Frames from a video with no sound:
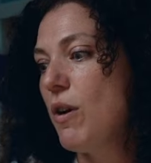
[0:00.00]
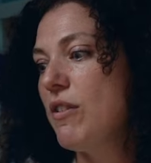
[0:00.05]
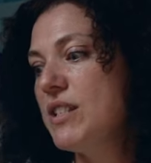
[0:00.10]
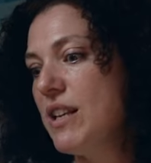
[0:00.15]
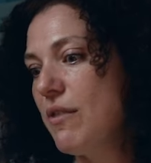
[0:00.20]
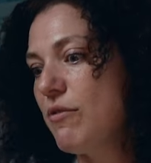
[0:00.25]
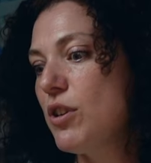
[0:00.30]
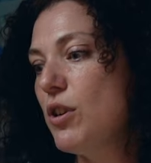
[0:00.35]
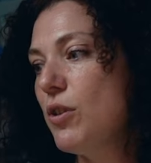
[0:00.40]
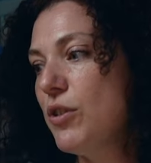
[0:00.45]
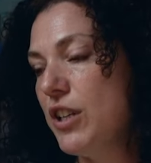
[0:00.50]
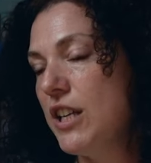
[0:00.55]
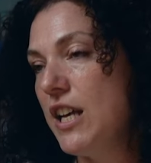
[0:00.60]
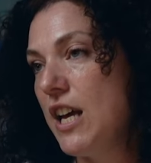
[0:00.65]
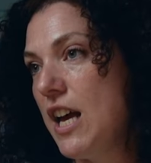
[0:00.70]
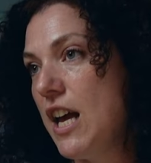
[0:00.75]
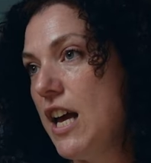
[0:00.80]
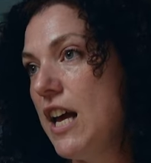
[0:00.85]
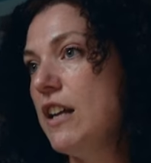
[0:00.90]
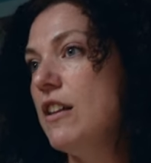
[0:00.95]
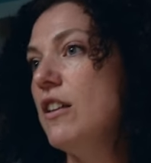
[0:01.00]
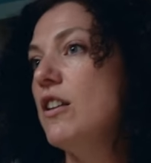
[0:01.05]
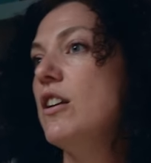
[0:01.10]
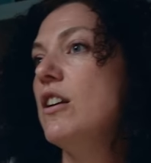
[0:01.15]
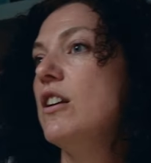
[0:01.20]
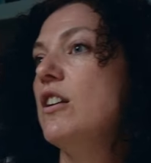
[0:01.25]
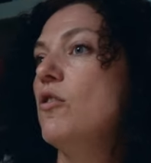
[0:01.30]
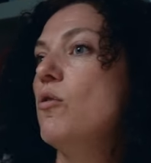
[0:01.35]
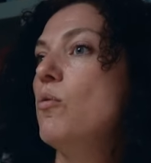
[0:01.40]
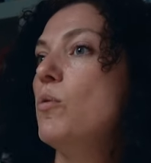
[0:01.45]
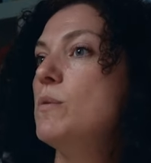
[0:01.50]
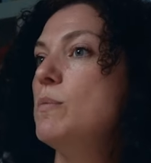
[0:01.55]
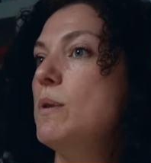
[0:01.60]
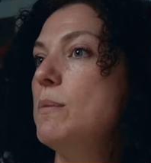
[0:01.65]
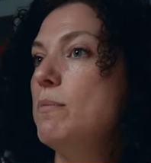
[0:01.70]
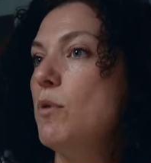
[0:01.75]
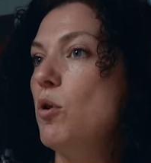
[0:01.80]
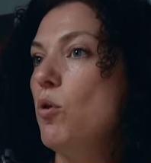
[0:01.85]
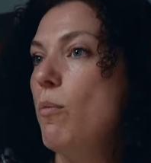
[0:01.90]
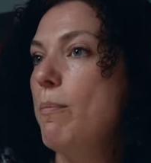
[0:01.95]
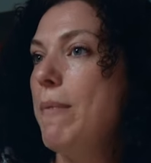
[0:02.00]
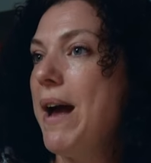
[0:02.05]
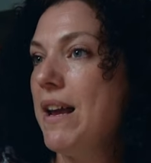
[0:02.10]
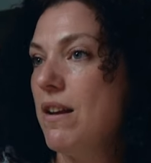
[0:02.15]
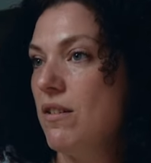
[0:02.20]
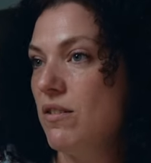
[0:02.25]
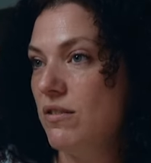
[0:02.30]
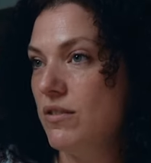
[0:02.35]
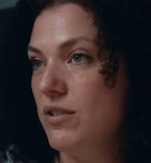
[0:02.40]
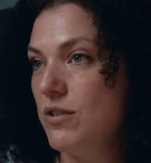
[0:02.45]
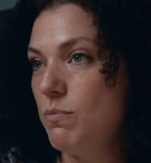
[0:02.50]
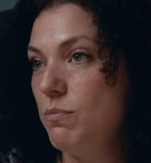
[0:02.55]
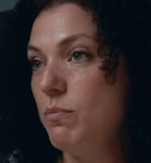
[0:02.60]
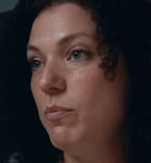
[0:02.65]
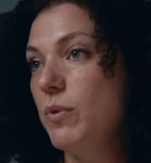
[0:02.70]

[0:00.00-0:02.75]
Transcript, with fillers: whereas every other year it'd always been more males